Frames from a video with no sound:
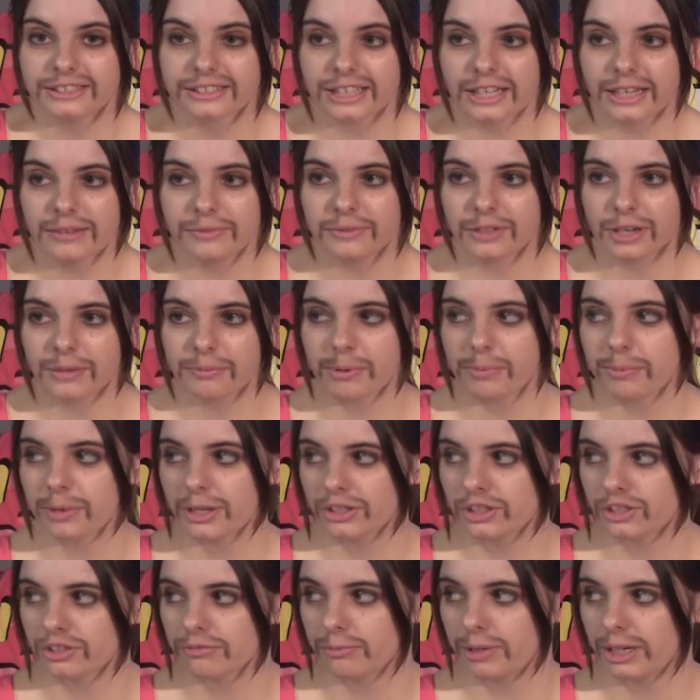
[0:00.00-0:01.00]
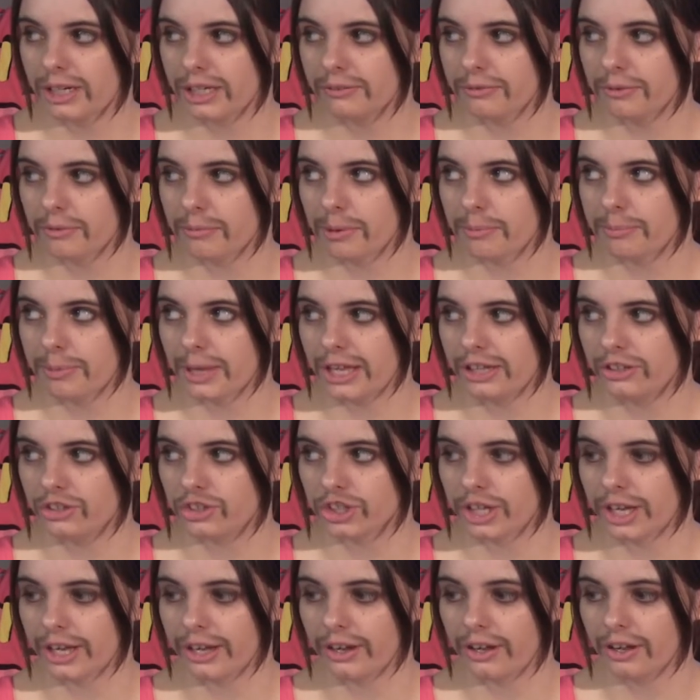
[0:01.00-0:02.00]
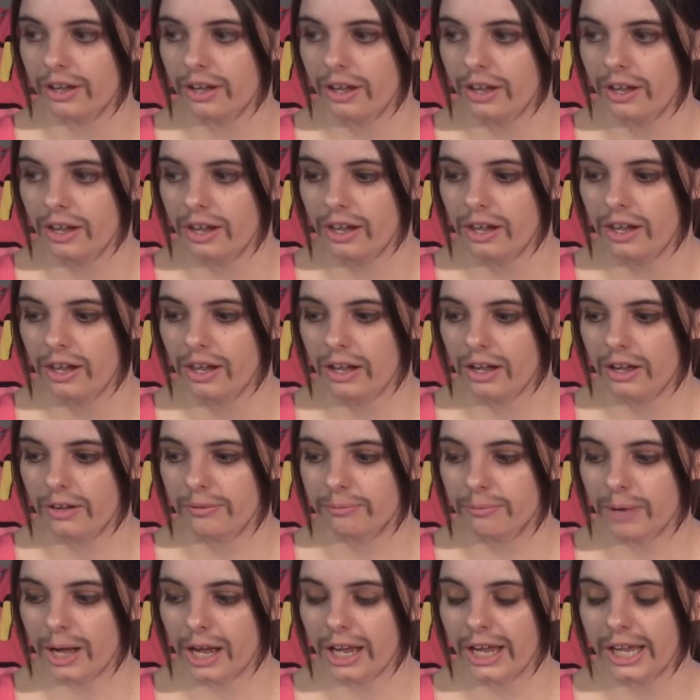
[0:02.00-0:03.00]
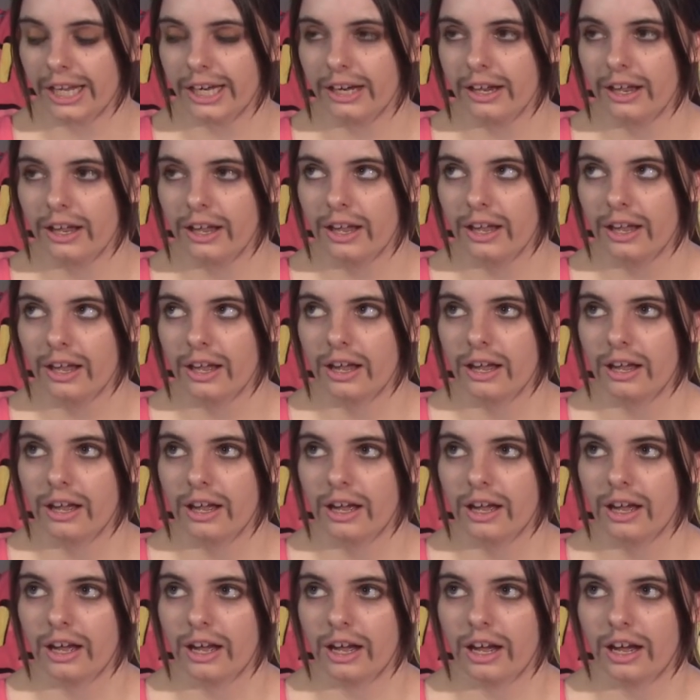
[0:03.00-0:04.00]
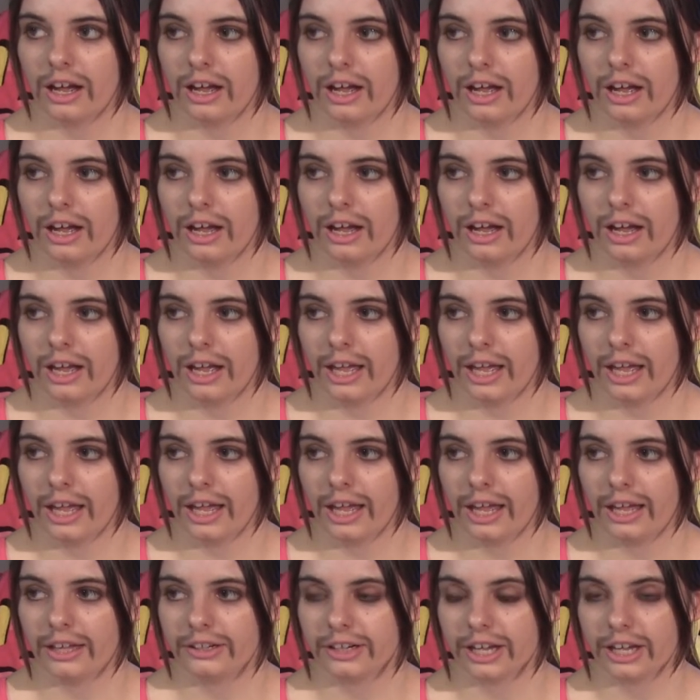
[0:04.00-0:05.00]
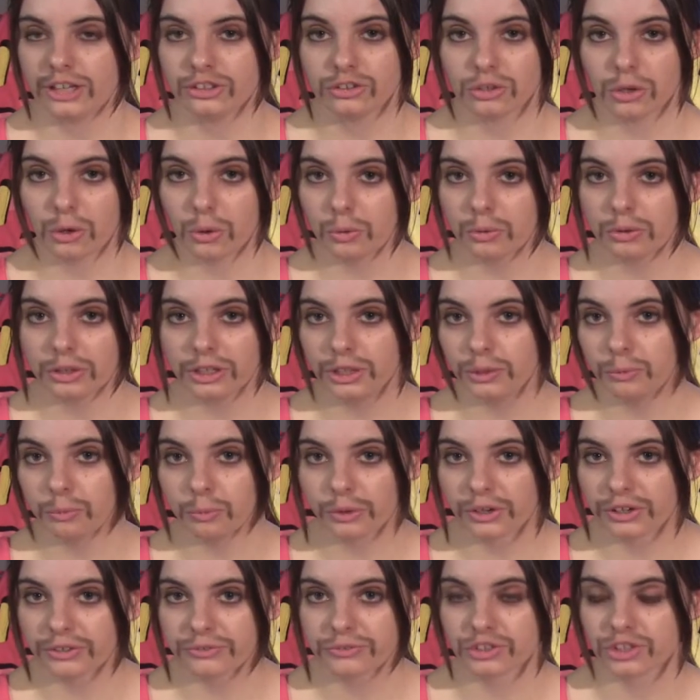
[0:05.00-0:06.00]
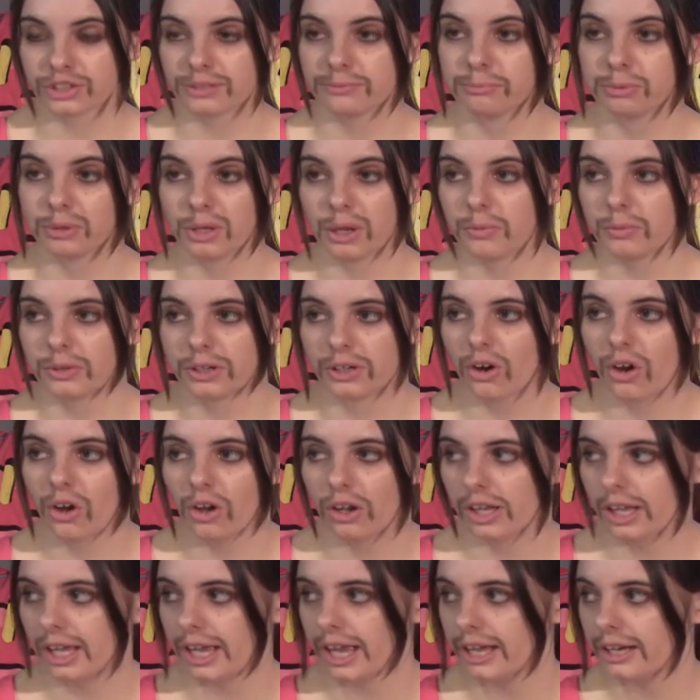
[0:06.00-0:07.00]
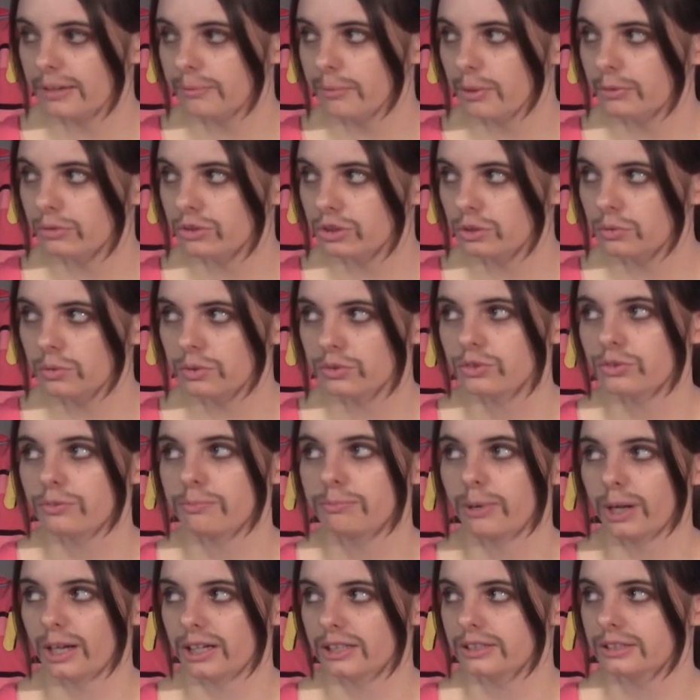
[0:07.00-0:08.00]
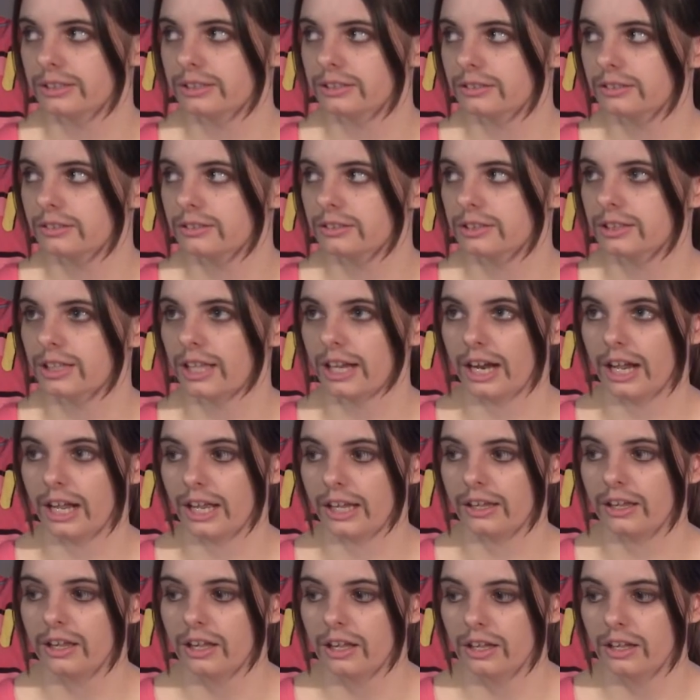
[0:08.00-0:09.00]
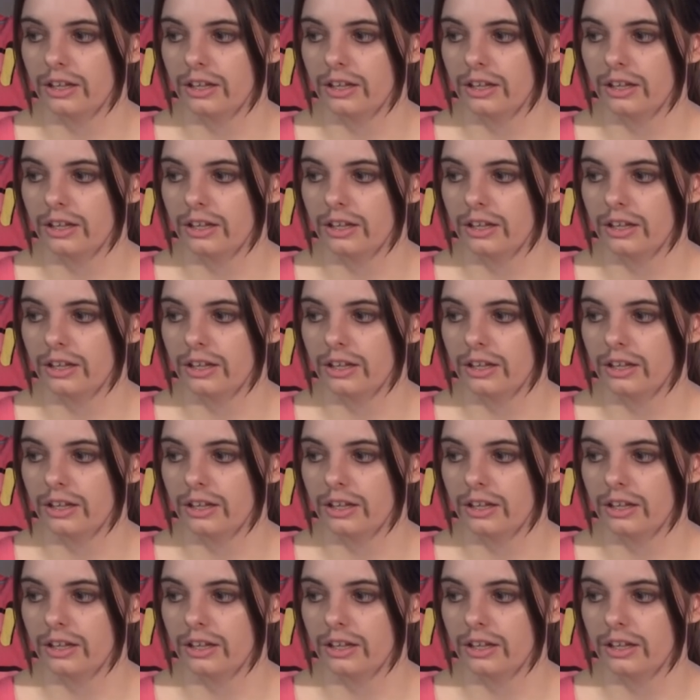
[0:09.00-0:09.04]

saved up a bunch of money from a paycheck of mine, and I totally would have just blown it all. I had about 200 bucks that I